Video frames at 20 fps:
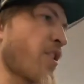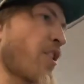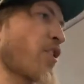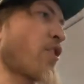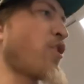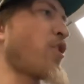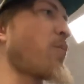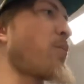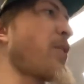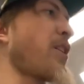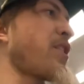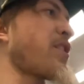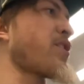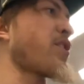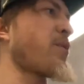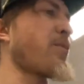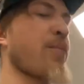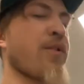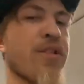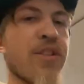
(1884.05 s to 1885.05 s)
It could be as
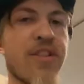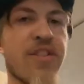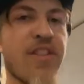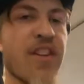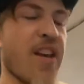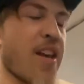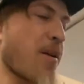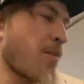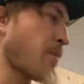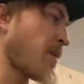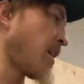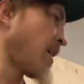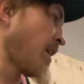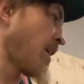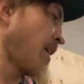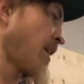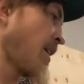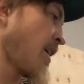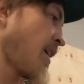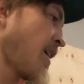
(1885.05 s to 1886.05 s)
simple as them
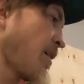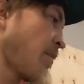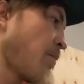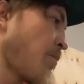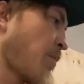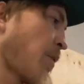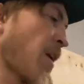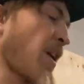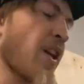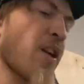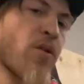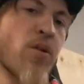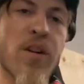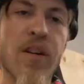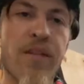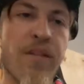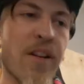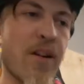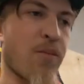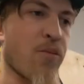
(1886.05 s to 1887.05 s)
pinning one
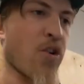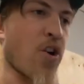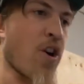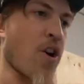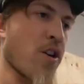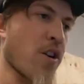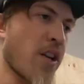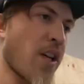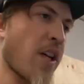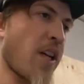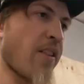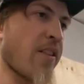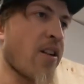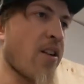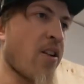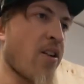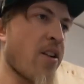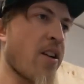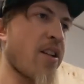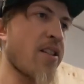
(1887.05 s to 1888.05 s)
of them wrong in the
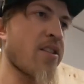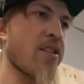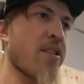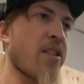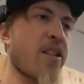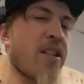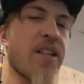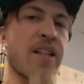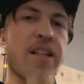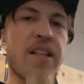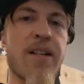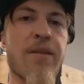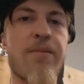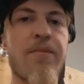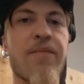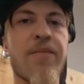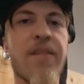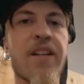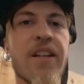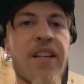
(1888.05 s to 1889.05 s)
harness.
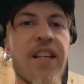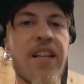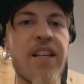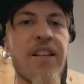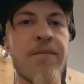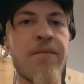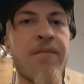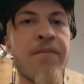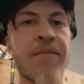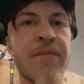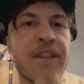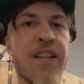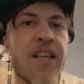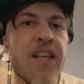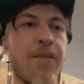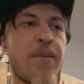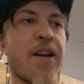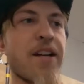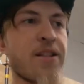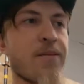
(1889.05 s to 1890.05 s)
Again,
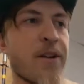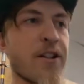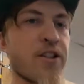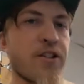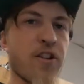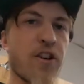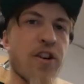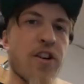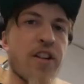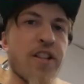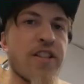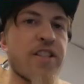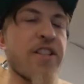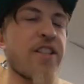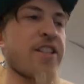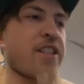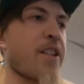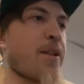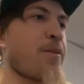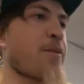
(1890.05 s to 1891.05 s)
eBay special harness.
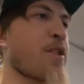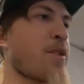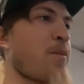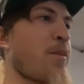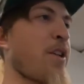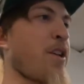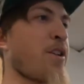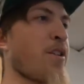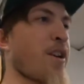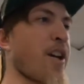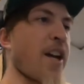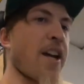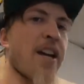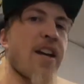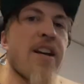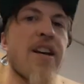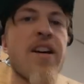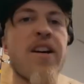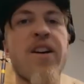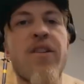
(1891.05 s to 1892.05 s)
It seems to be okay.